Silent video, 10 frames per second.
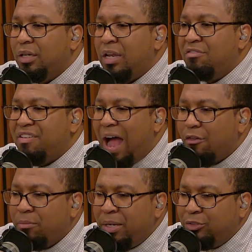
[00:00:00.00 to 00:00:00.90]

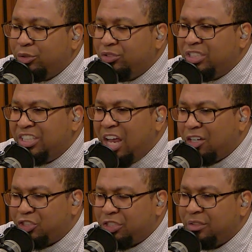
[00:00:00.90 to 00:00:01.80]
environmental
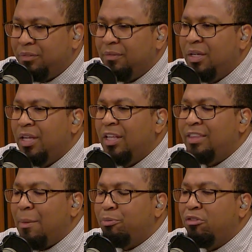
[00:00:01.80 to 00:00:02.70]
seduction
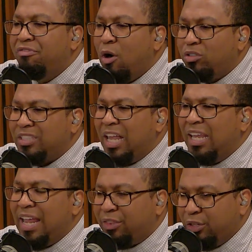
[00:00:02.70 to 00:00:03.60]
that provokes a
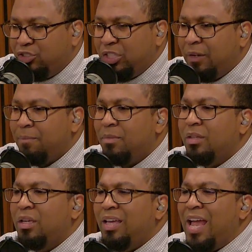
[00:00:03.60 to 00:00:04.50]
lethargy
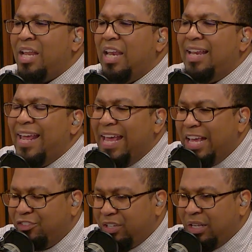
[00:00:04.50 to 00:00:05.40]
and a
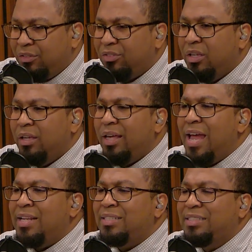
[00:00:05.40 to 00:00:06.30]
laziness and a